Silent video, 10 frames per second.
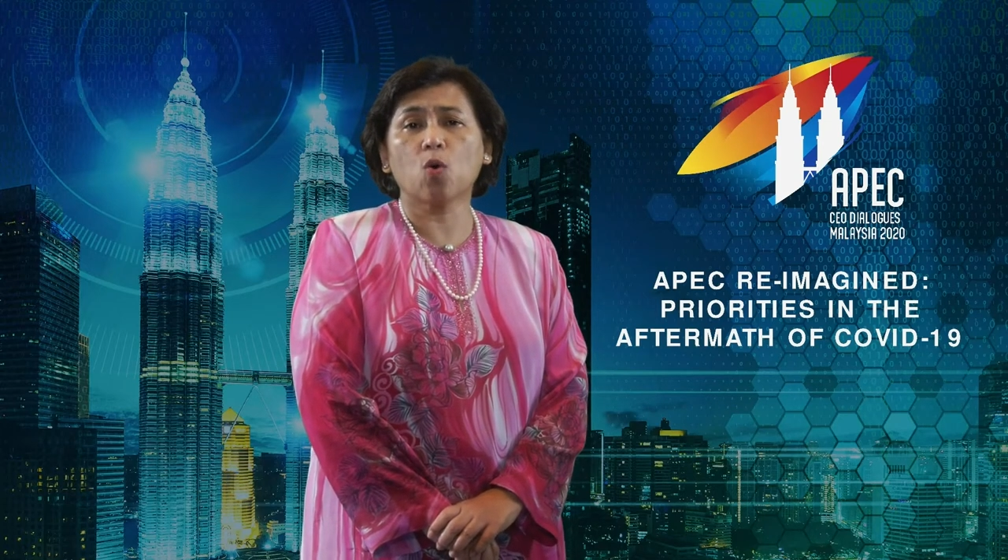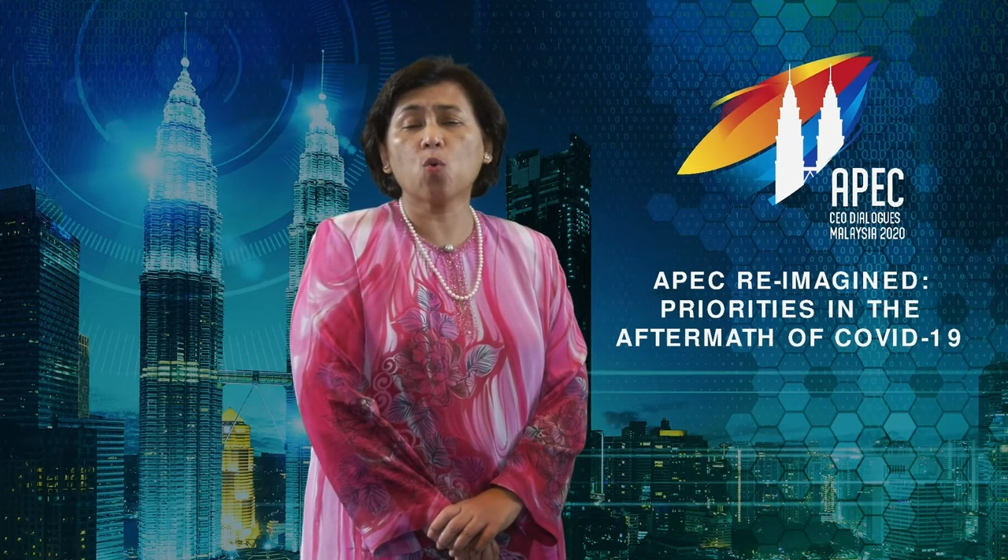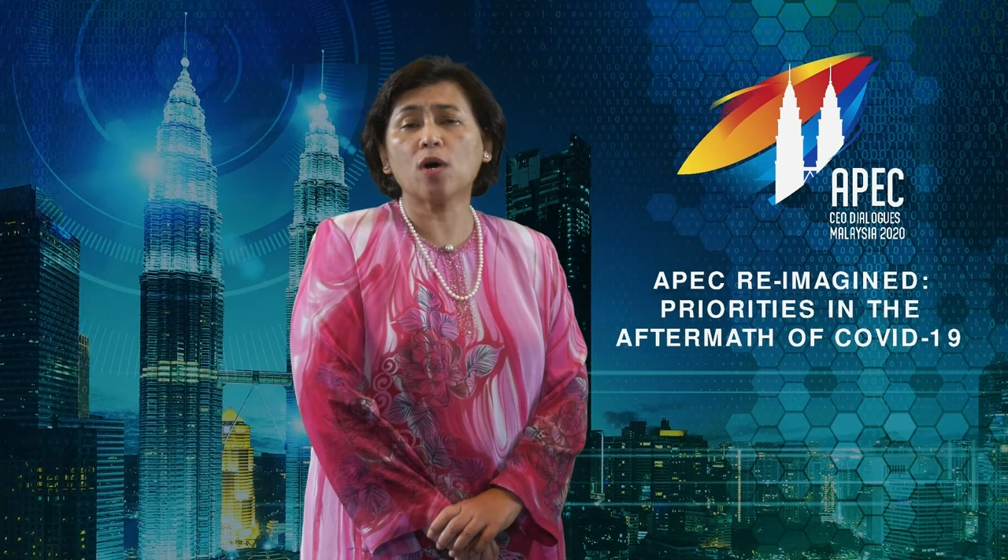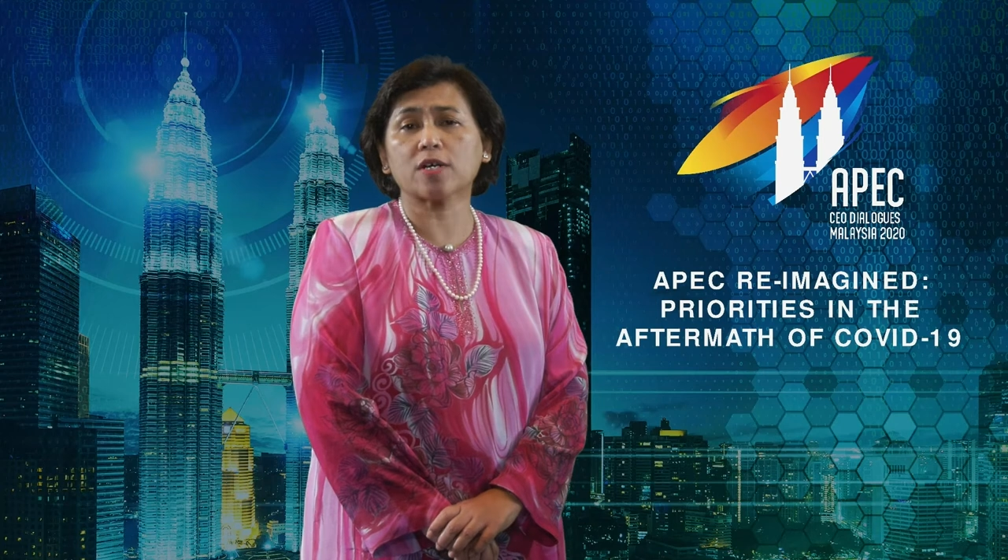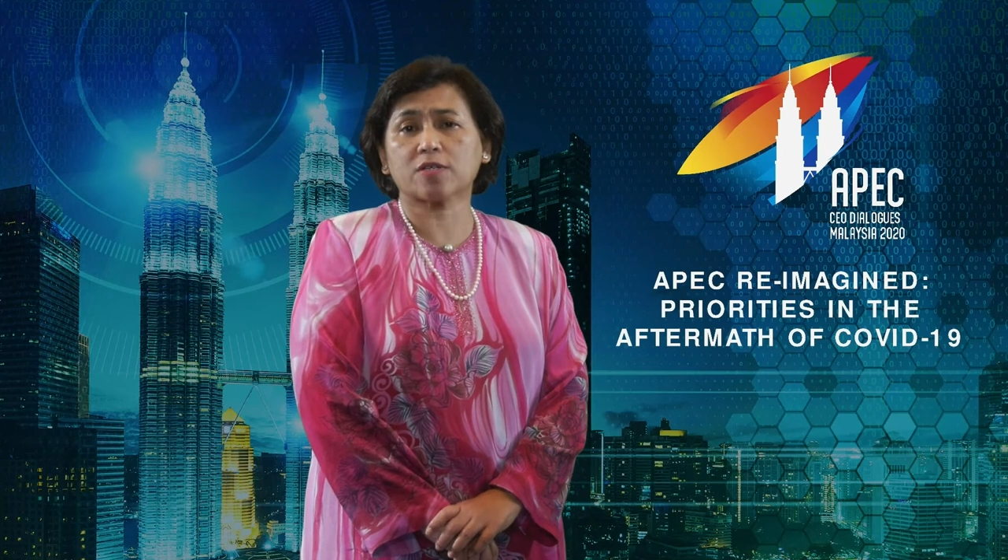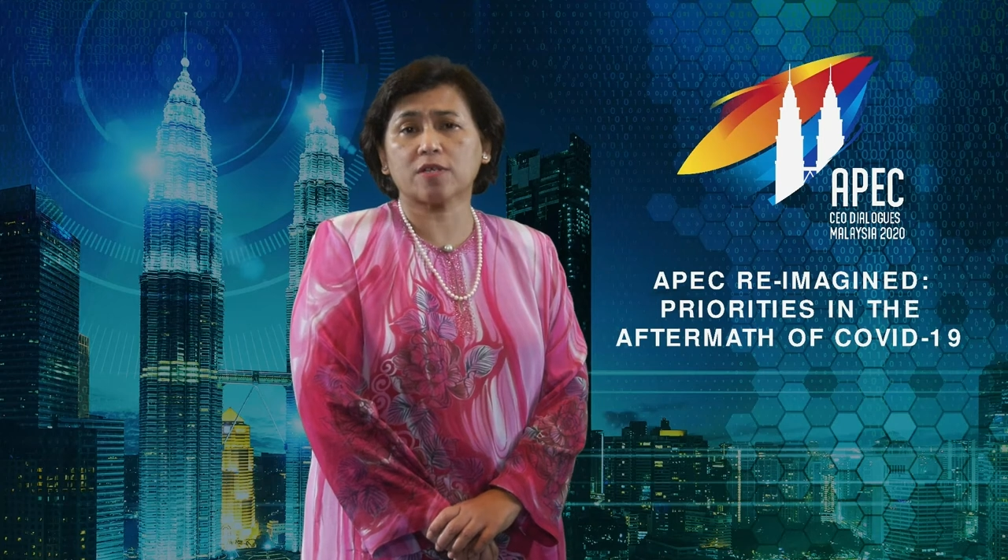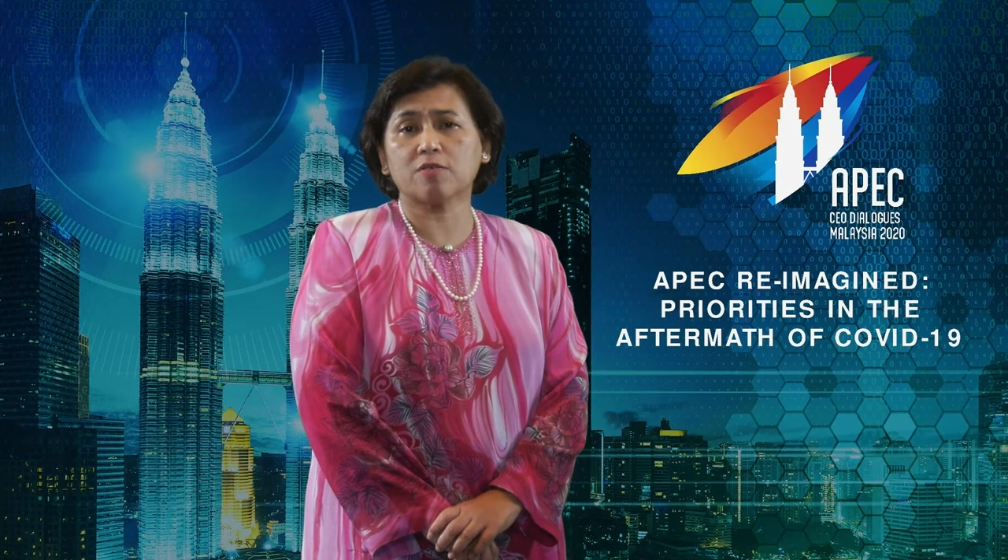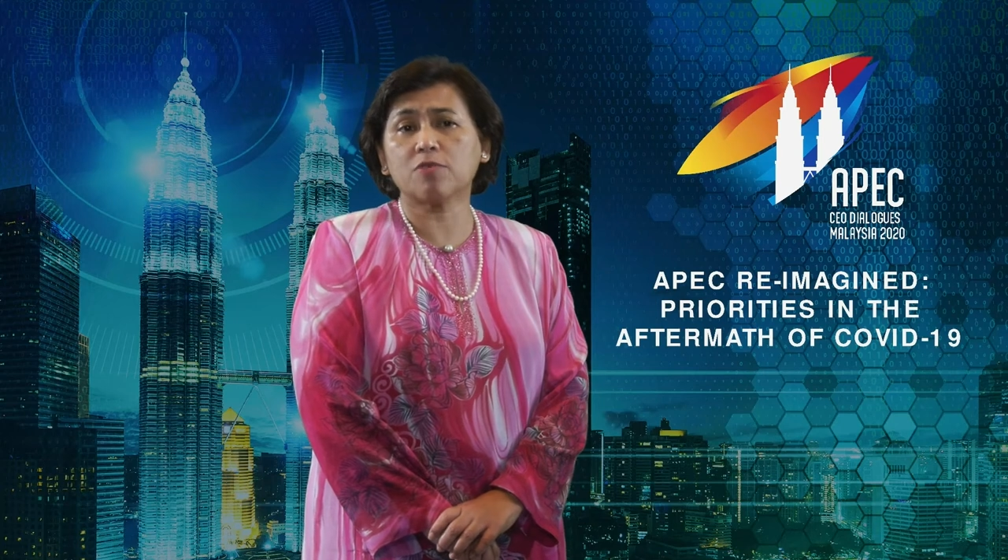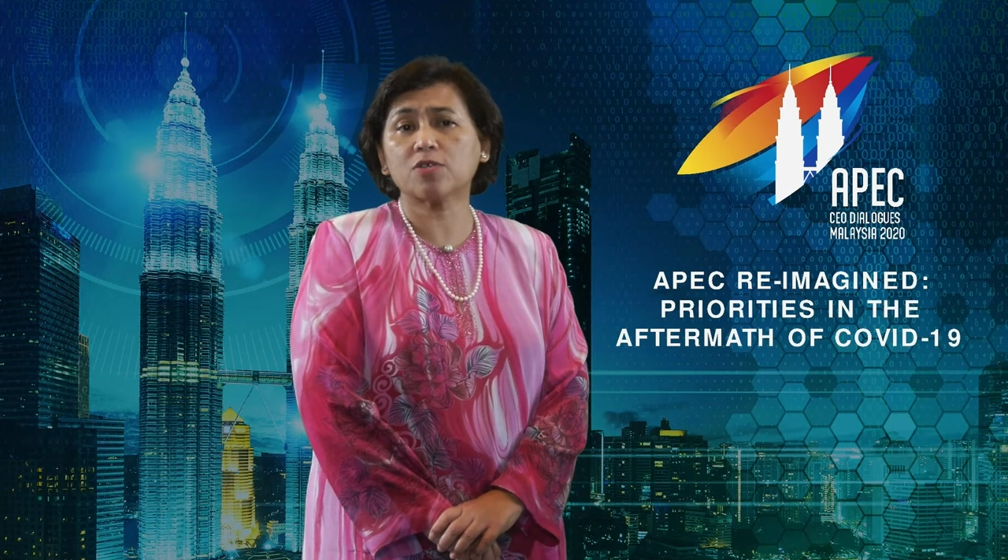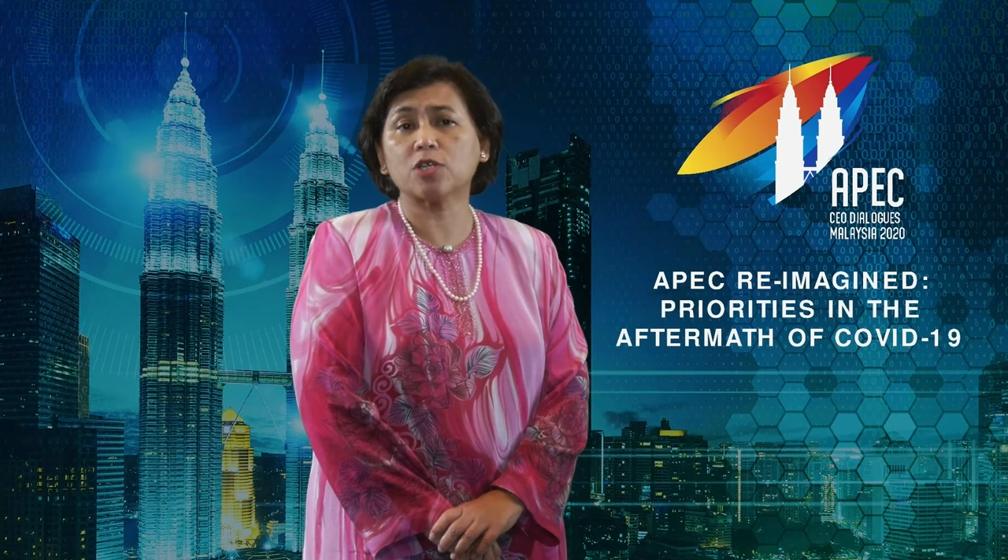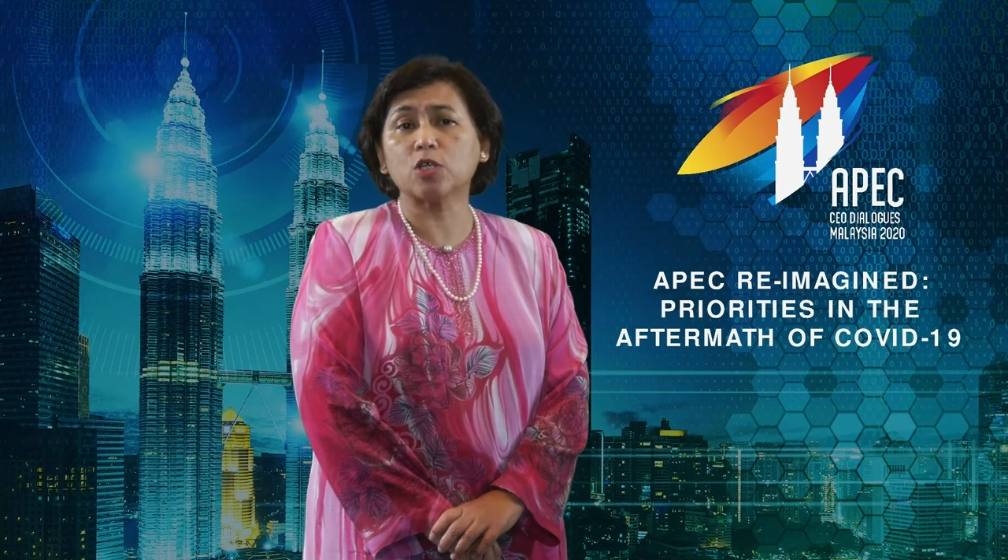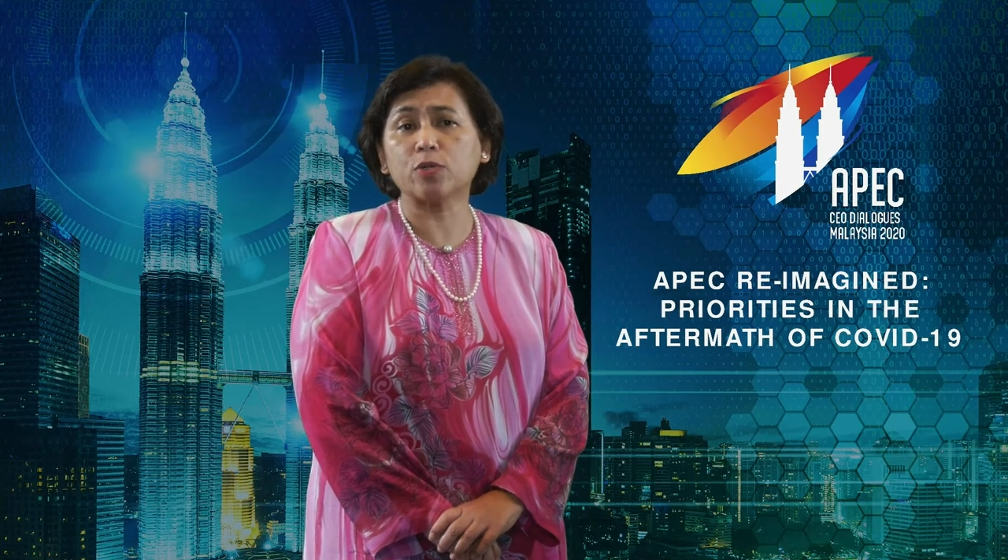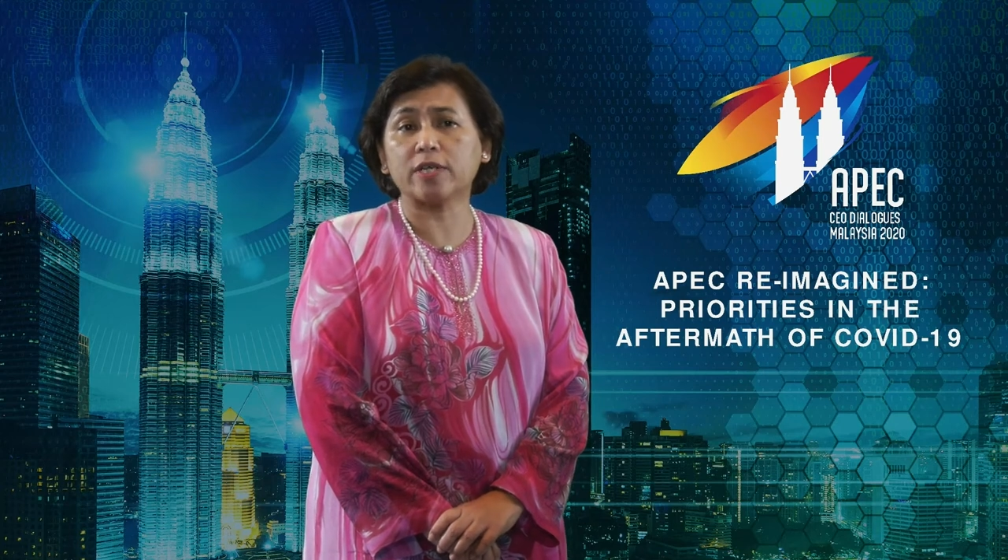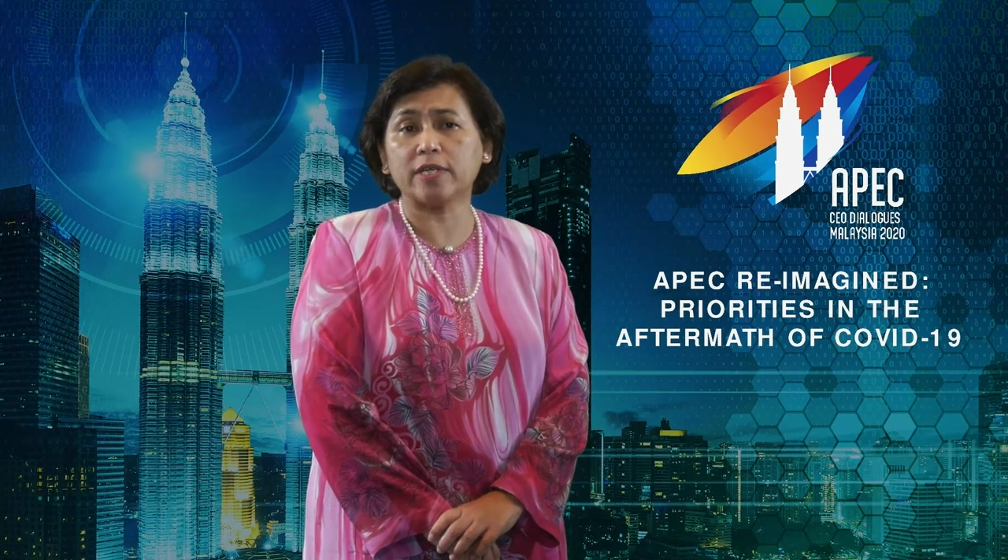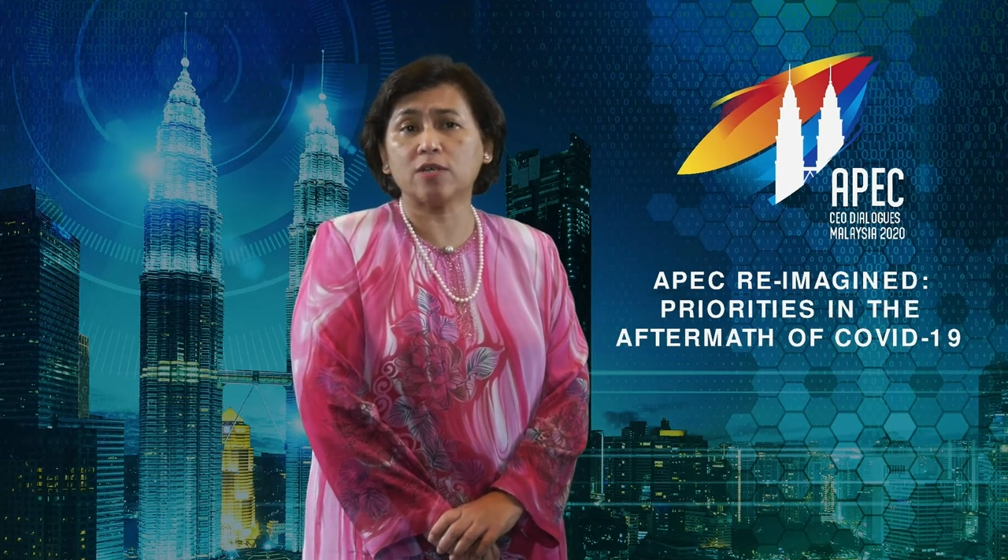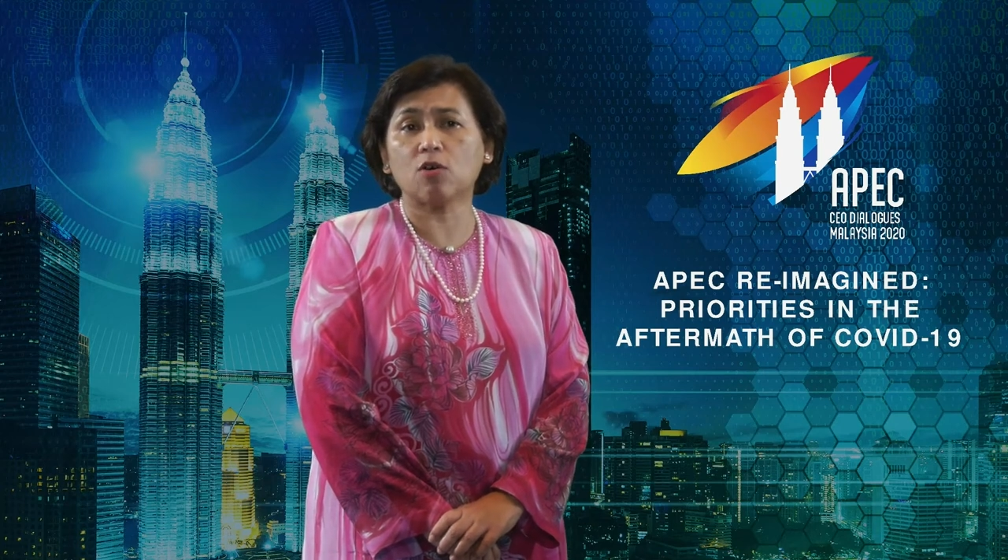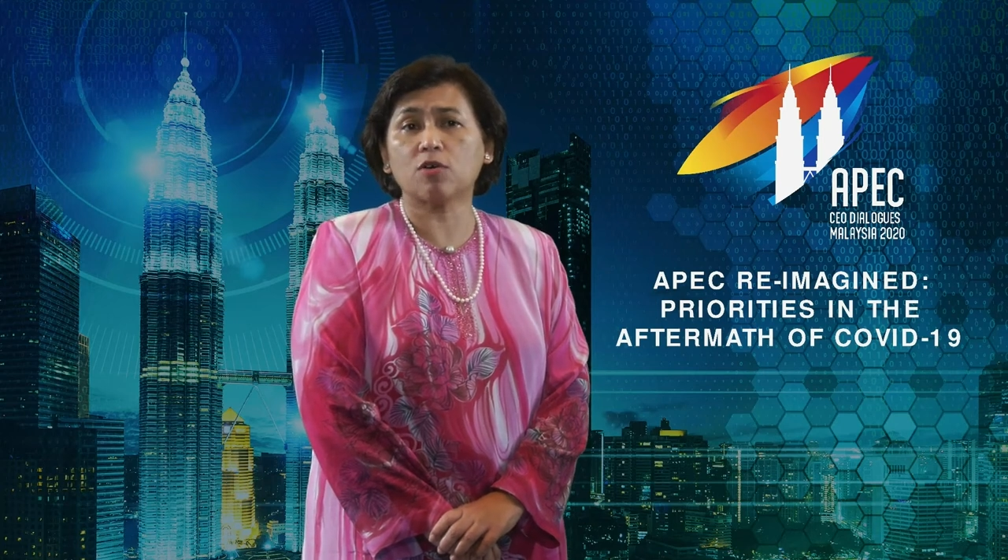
worked resolutely